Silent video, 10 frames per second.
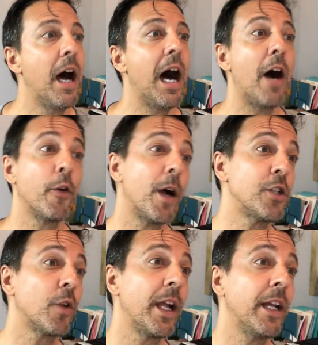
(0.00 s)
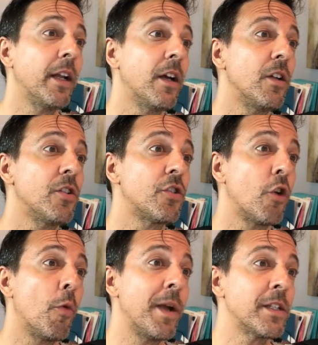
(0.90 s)
how do I train
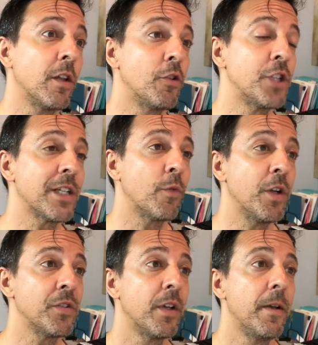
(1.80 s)
strobe bass low chest voice?